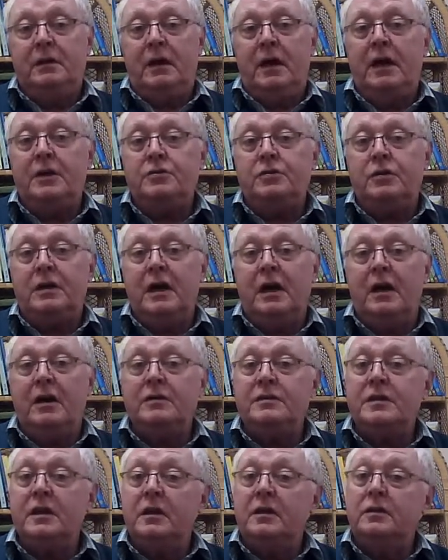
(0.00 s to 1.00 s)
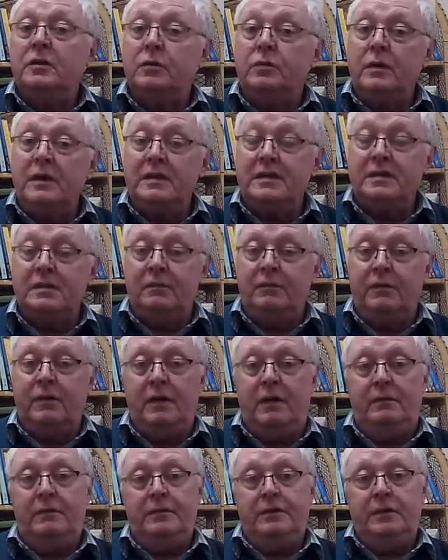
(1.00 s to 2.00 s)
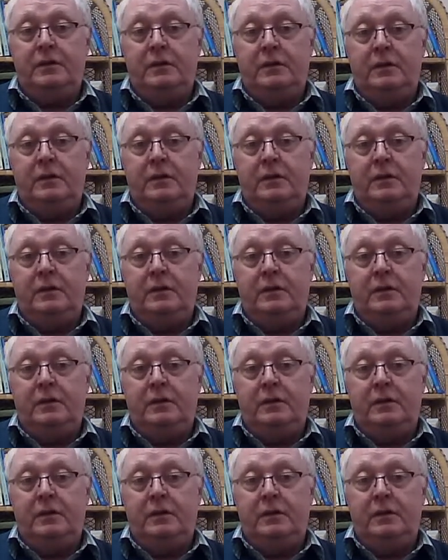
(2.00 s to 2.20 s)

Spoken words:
as regards the risks involved,